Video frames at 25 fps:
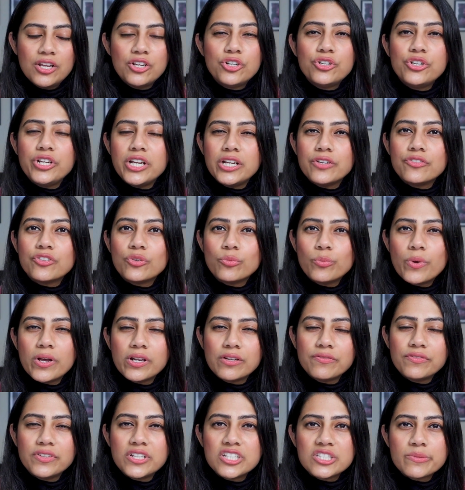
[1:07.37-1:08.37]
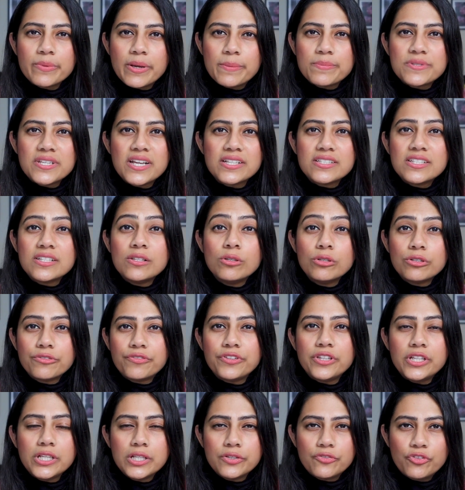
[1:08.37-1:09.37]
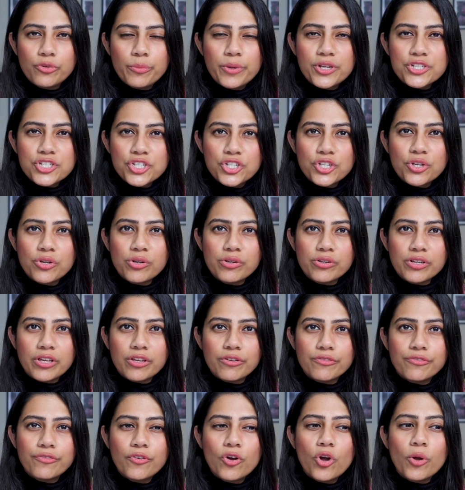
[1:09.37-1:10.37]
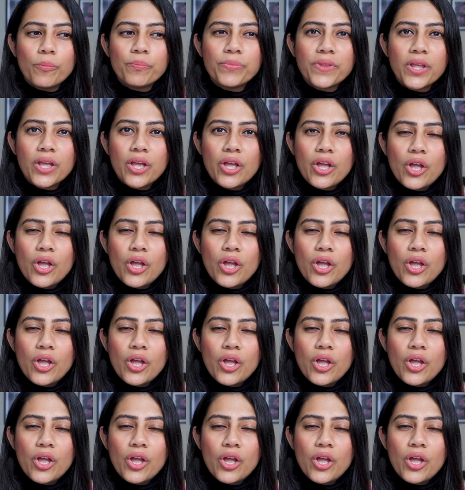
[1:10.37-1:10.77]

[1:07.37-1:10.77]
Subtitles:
read from one of these websites and look for the information you're looking for.